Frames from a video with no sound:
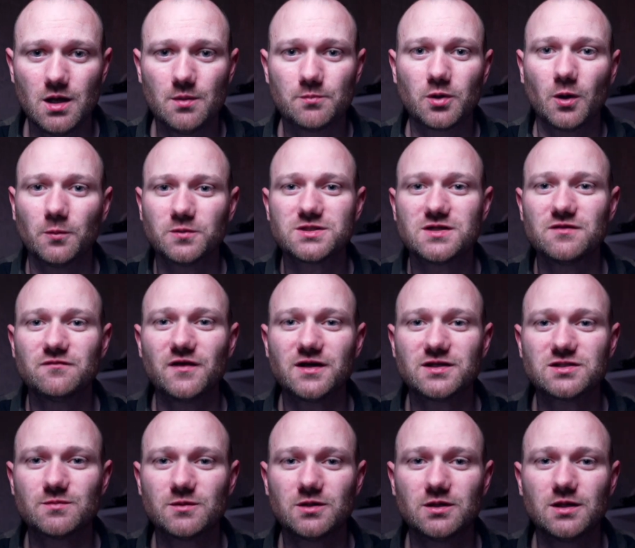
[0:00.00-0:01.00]
Property
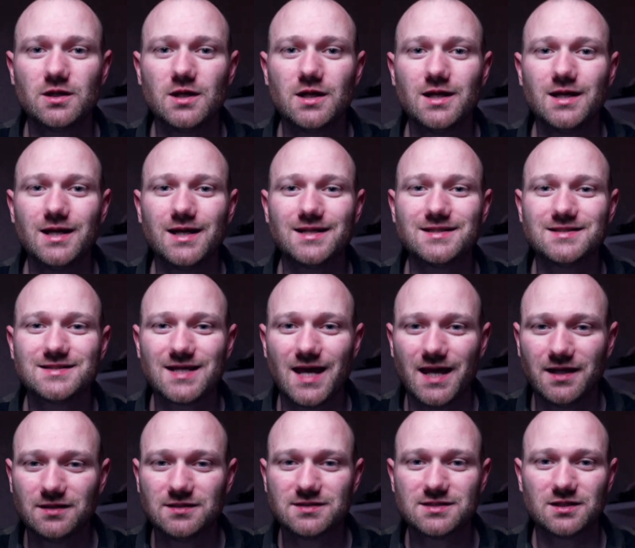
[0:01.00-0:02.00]
investment in
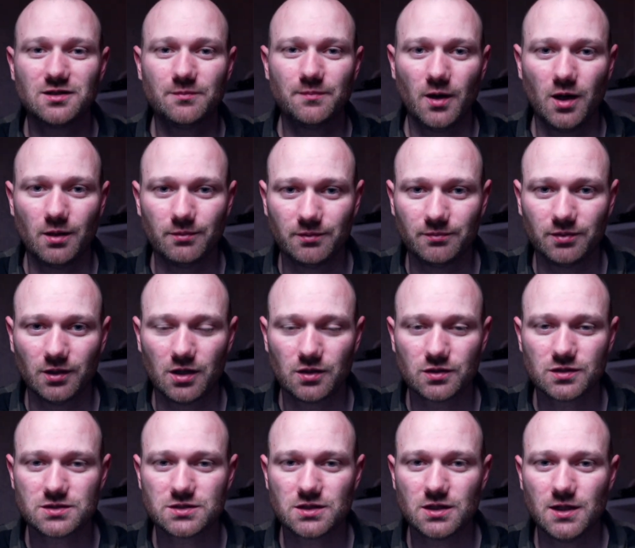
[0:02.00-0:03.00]
tenanted apartment
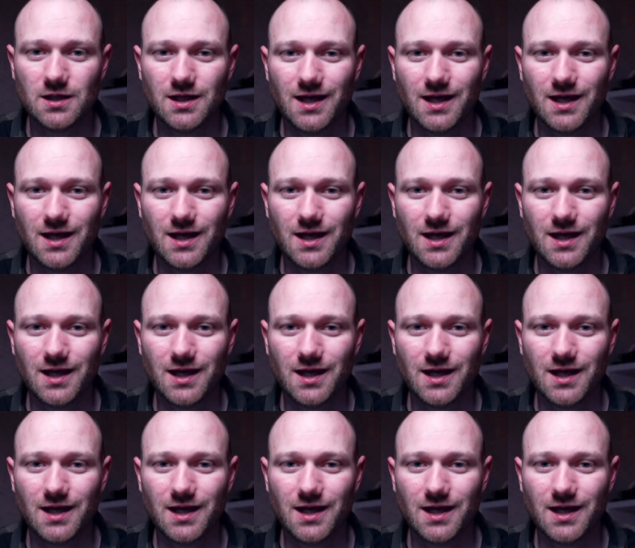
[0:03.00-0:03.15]
blocks.